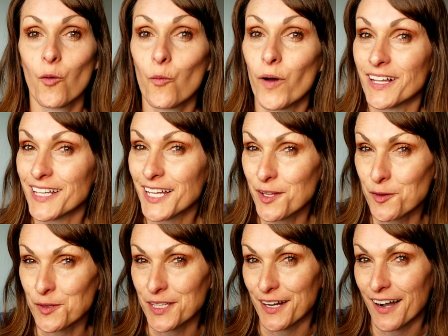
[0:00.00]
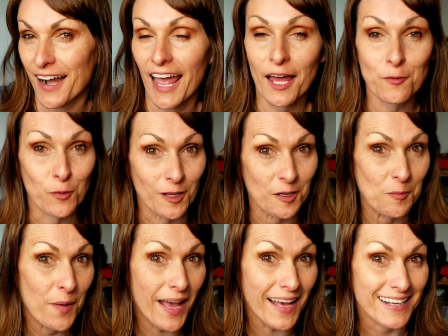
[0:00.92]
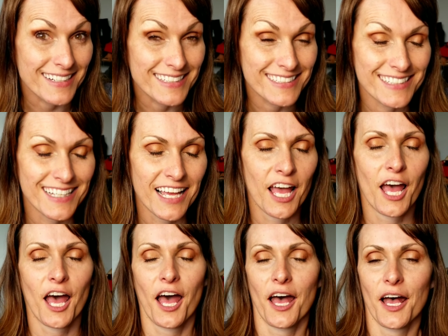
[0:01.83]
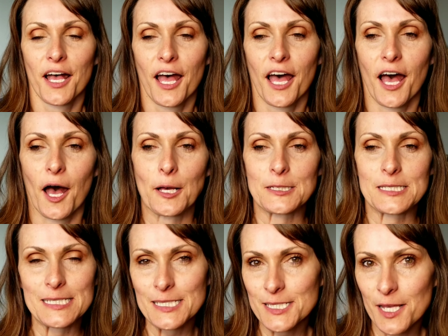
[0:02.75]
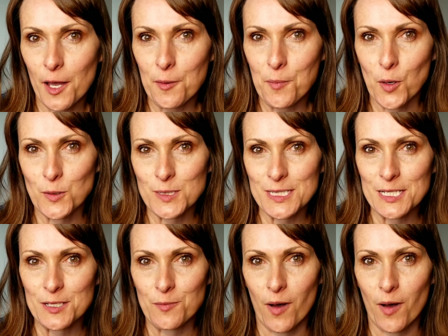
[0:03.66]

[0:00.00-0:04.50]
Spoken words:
Well, hello there and welcome back. Since I posted